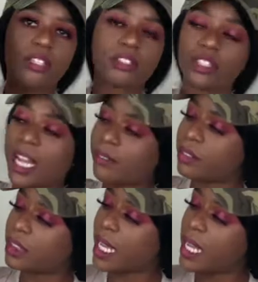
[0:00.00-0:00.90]
They're
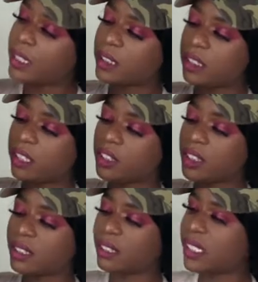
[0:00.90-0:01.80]
travel size and they're
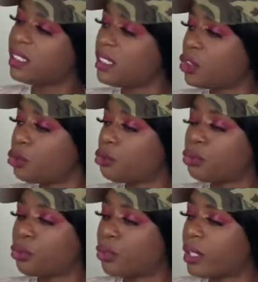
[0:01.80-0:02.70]
just easy to
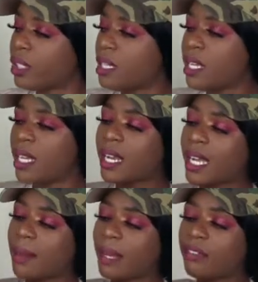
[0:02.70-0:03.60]
store. And I
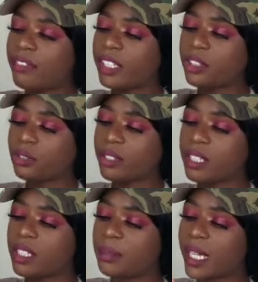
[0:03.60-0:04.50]
got my face
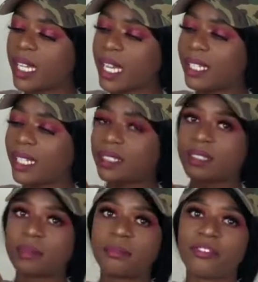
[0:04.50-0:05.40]
scrub and I got
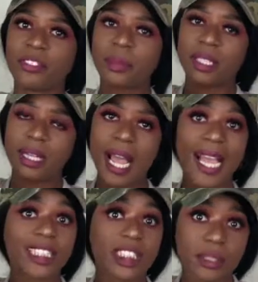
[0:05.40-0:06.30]
like some feminine
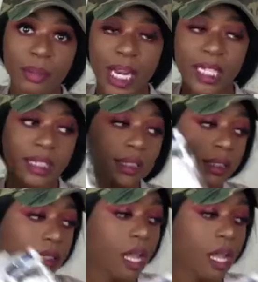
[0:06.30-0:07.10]
hygiene products.